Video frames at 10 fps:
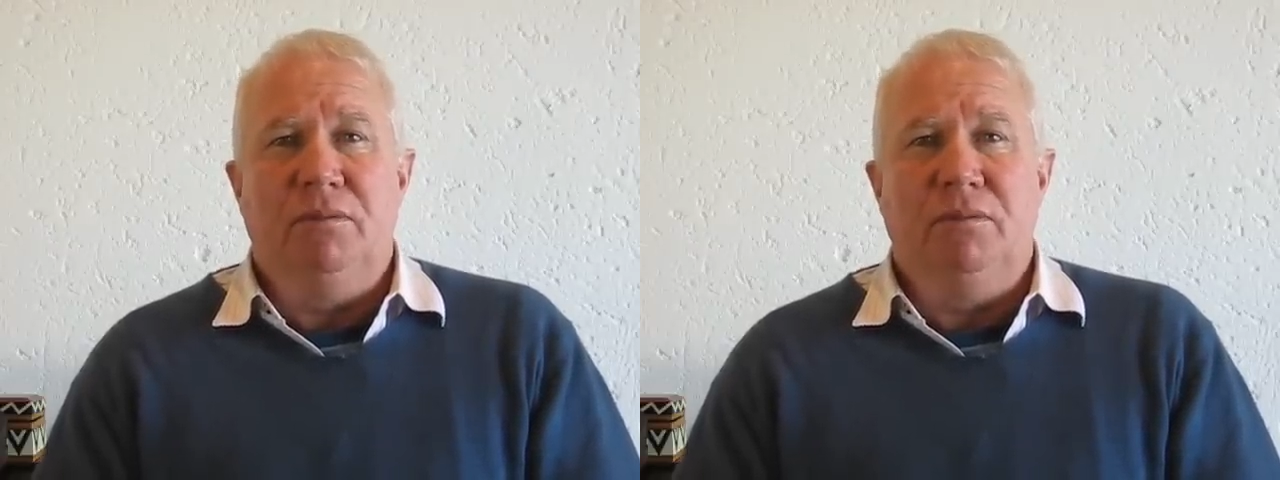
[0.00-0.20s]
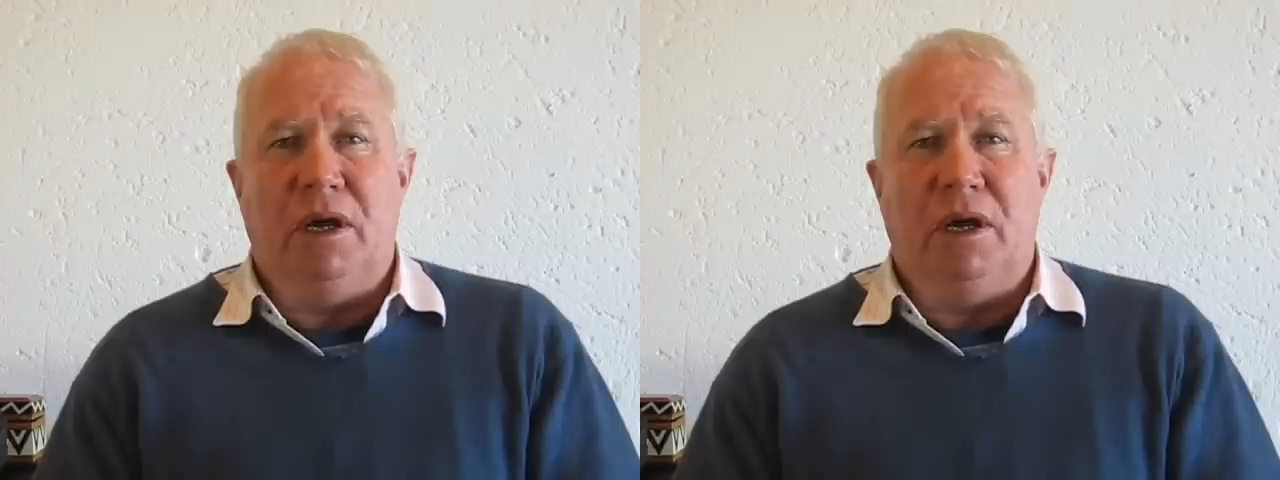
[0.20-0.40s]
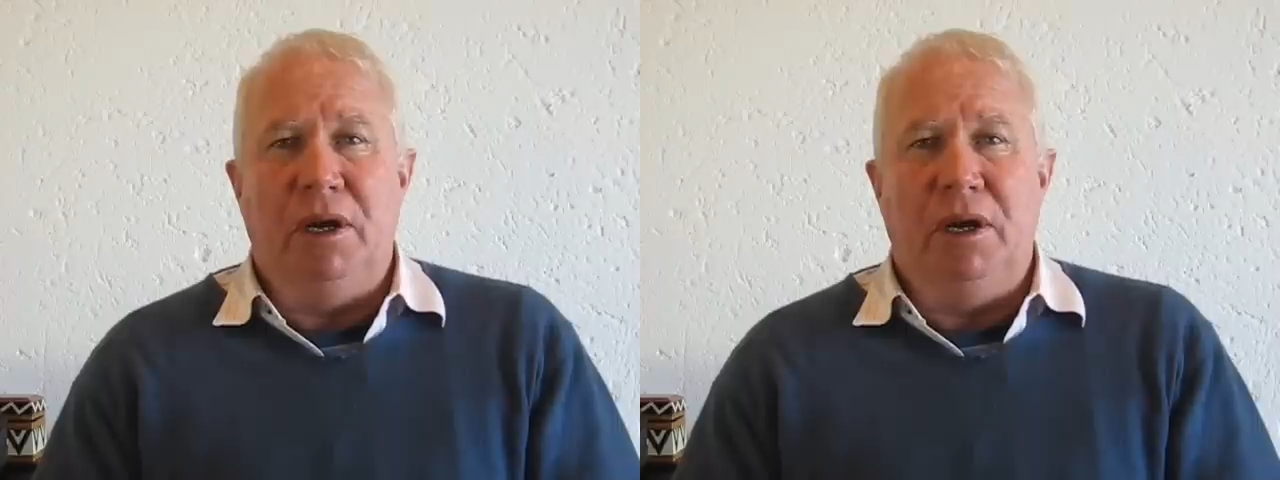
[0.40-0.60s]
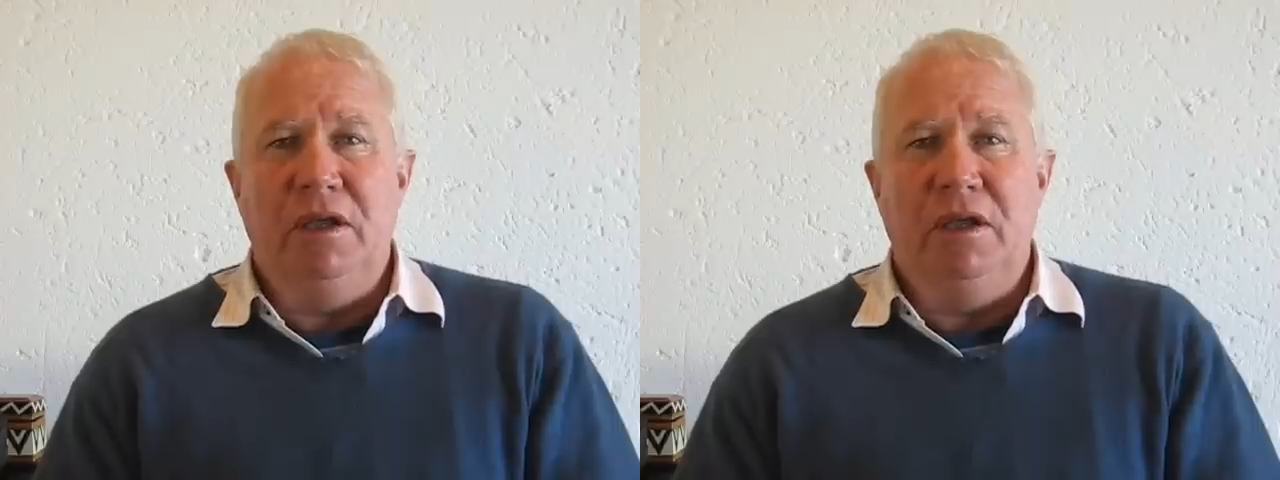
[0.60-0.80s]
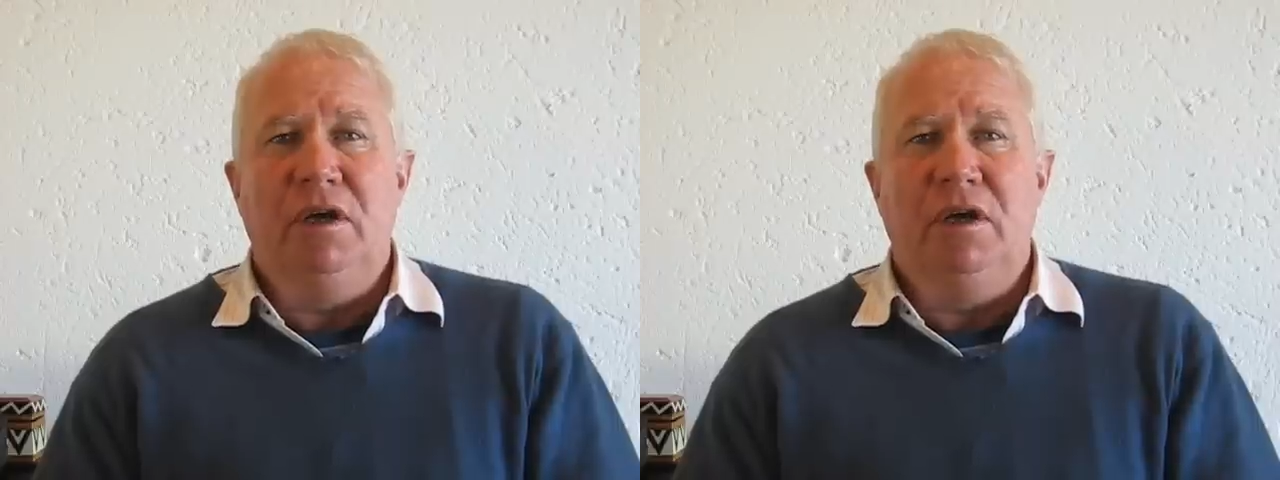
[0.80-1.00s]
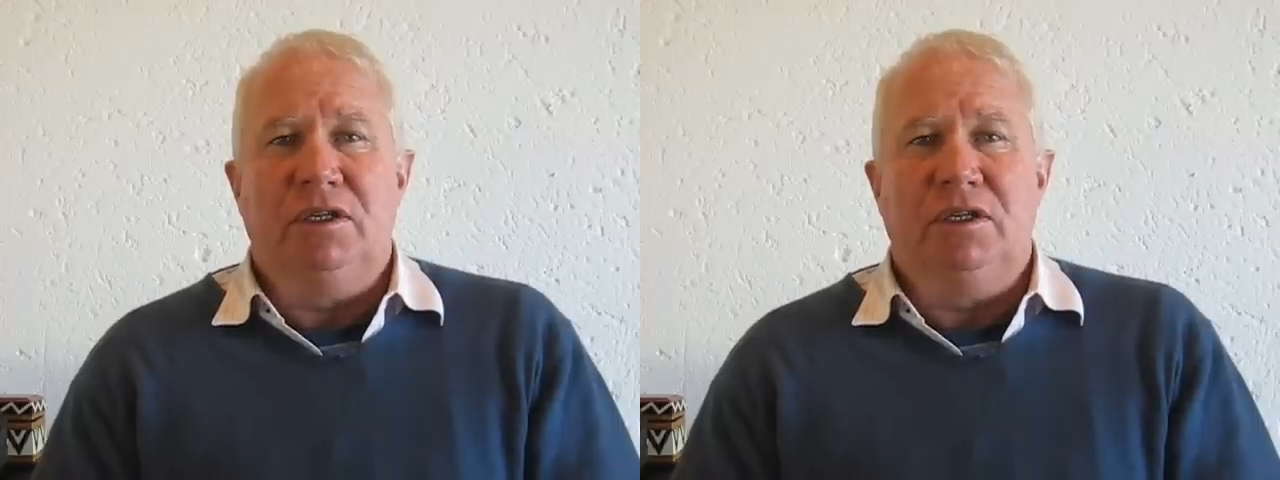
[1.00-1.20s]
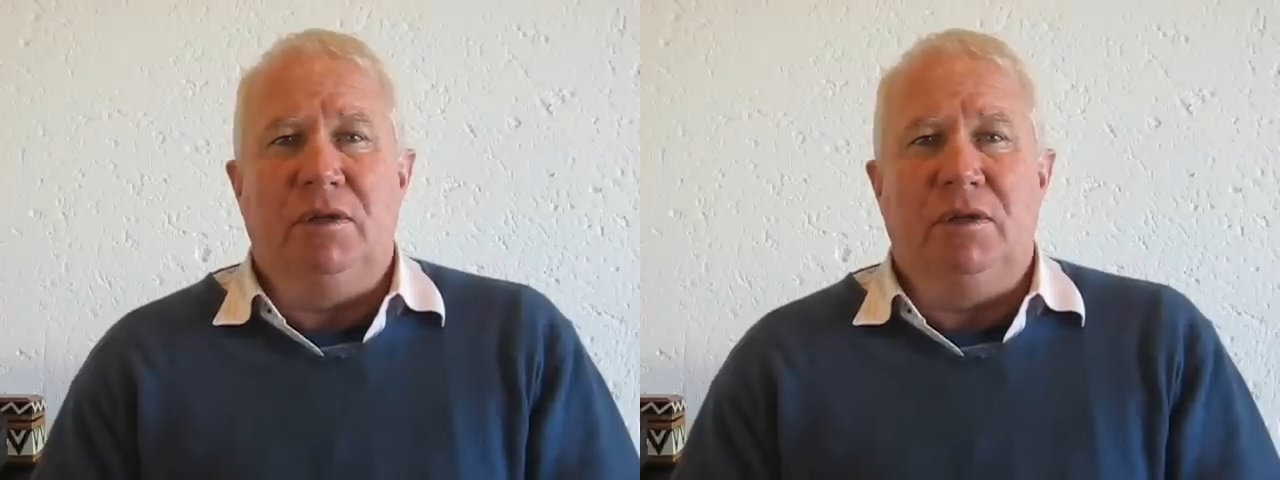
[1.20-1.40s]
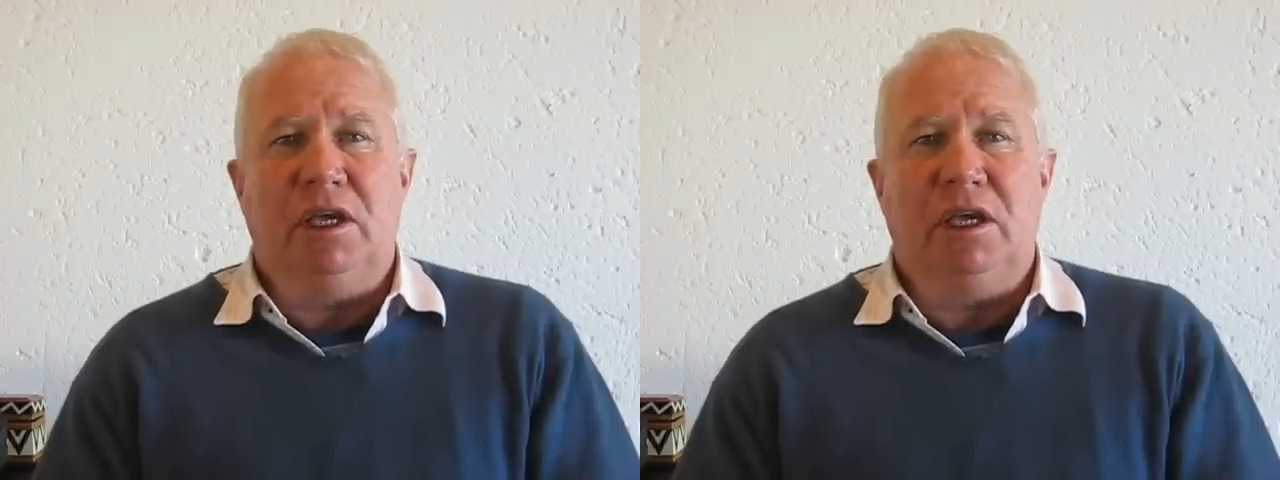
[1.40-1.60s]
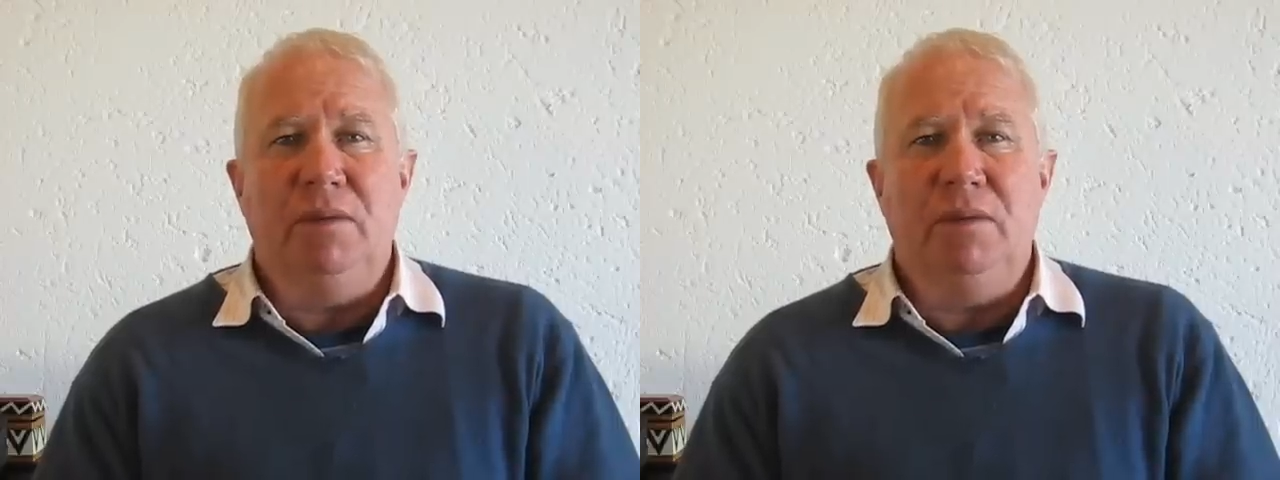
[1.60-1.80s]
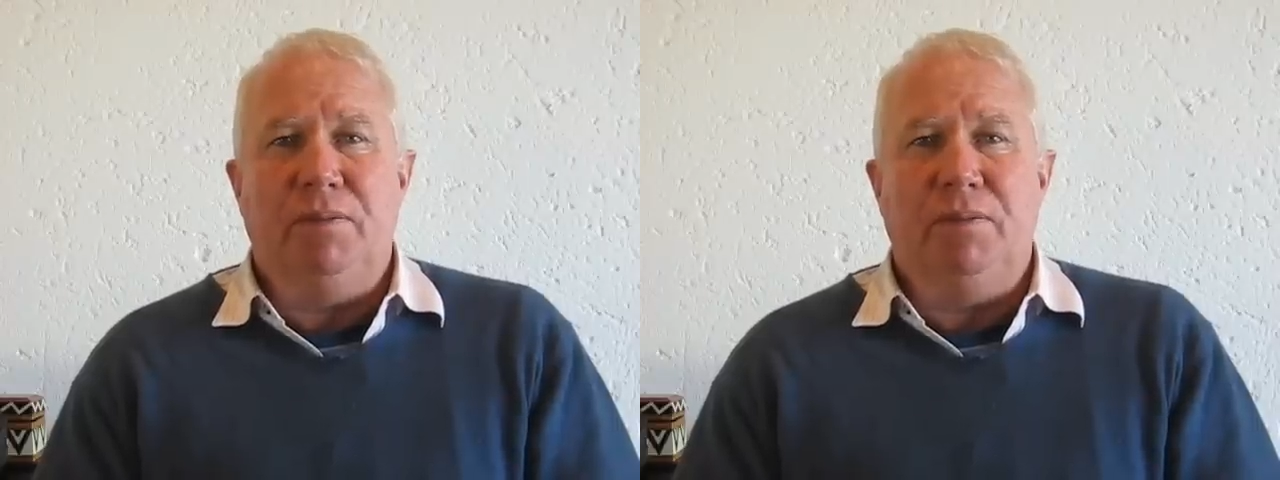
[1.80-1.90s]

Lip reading: but I believe some of the key